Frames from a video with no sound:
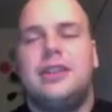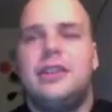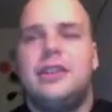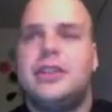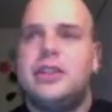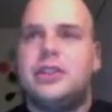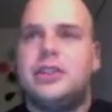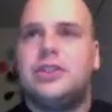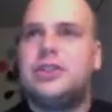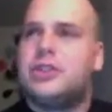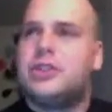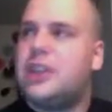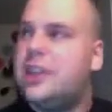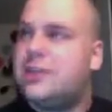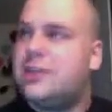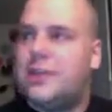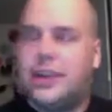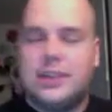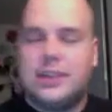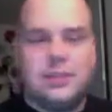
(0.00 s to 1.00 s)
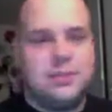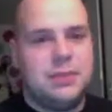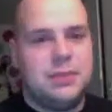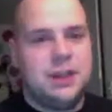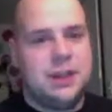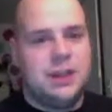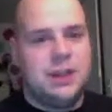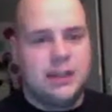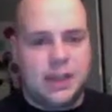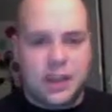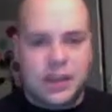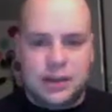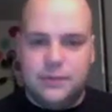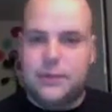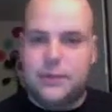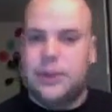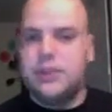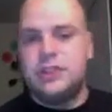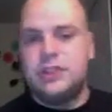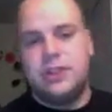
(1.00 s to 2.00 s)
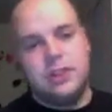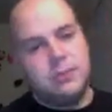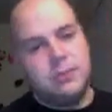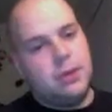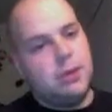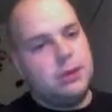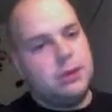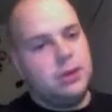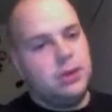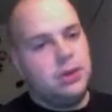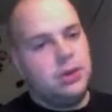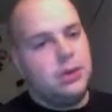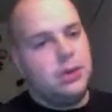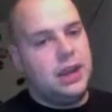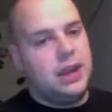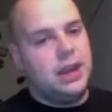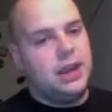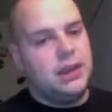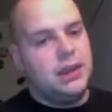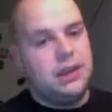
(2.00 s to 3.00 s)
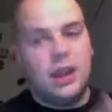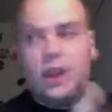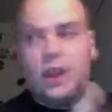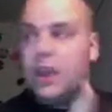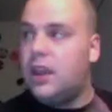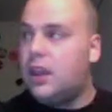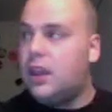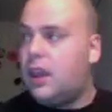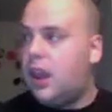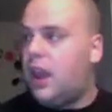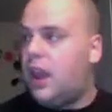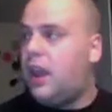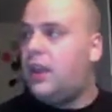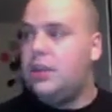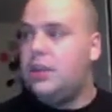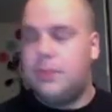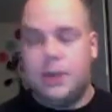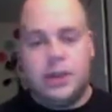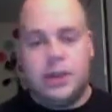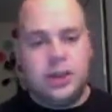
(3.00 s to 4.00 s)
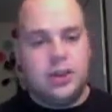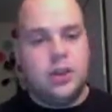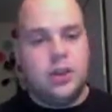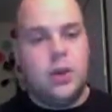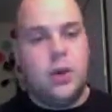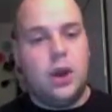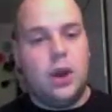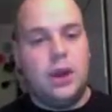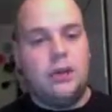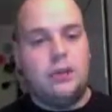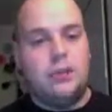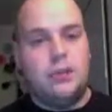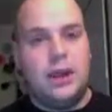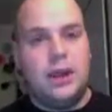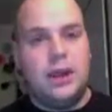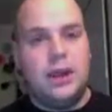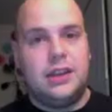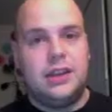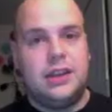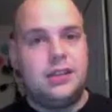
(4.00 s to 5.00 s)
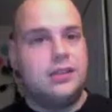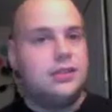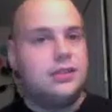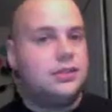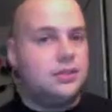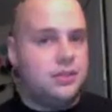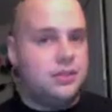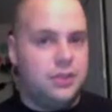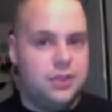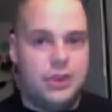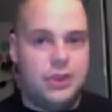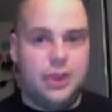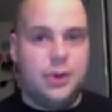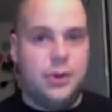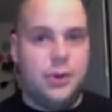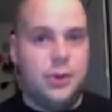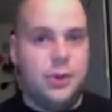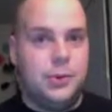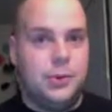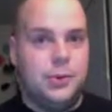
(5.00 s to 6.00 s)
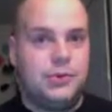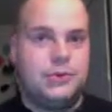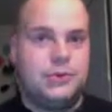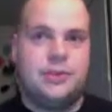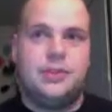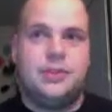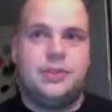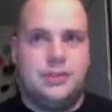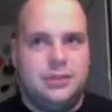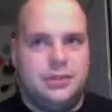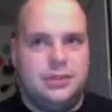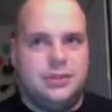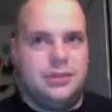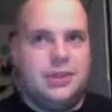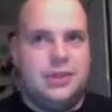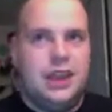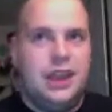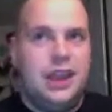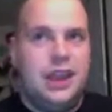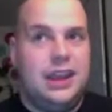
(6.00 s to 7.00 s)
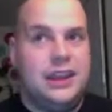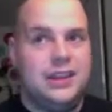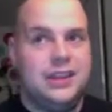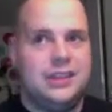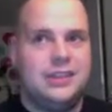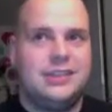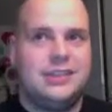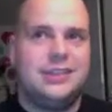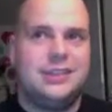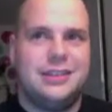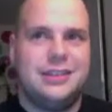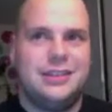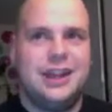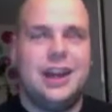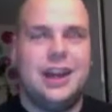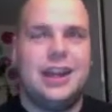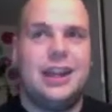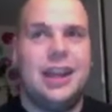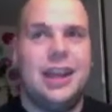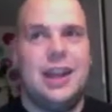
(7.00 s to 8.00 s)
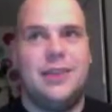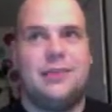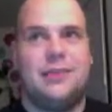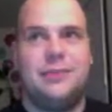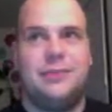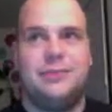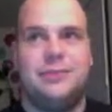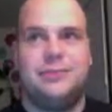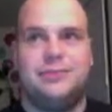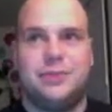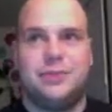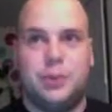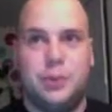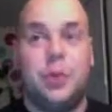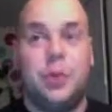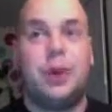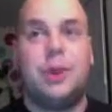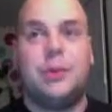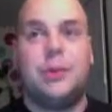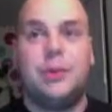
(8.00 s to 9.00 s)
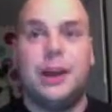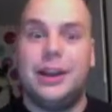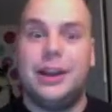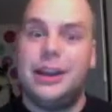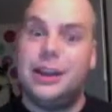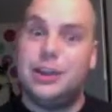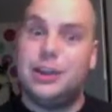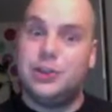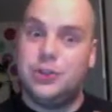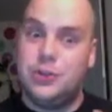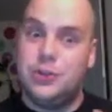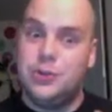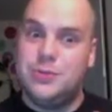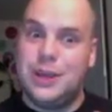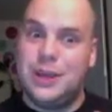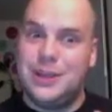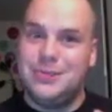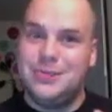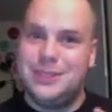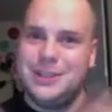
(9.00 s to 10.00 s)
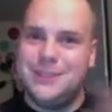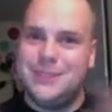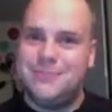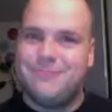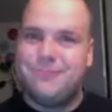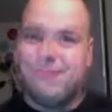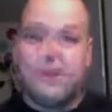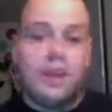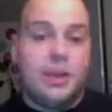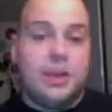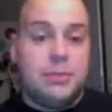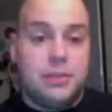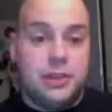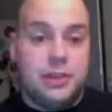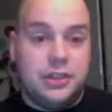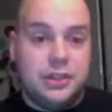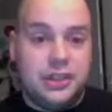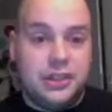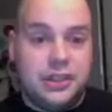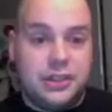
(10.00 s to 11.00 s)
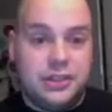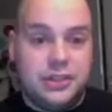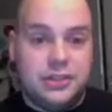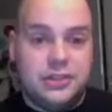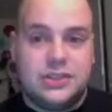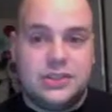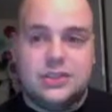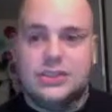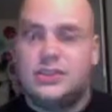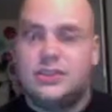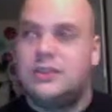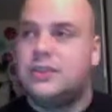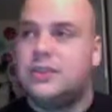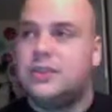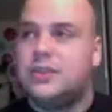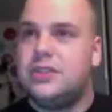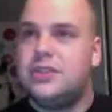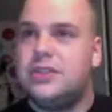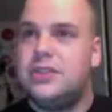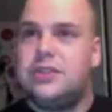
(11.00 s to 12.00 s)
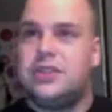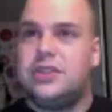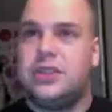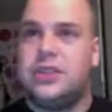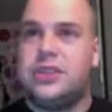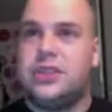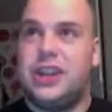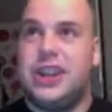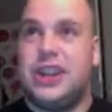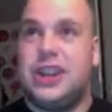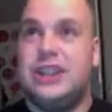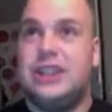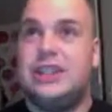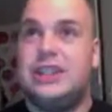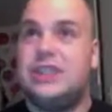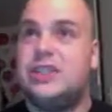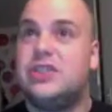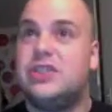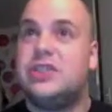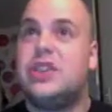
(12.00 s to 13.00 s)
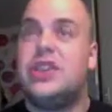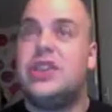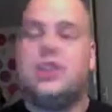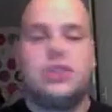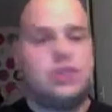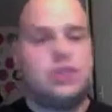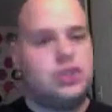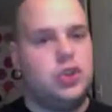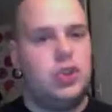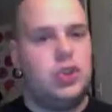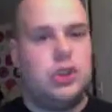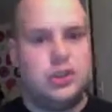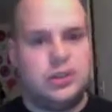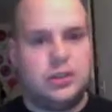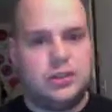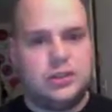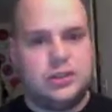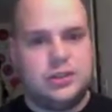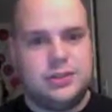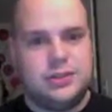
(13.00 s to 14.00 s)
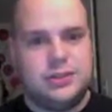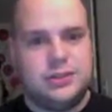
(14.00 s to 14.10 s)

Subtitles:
So say if I had something like that, it falls into the public domain, anybody can go out and make their own and not have to worry about getting sued by me. For a couple of things, such as songs.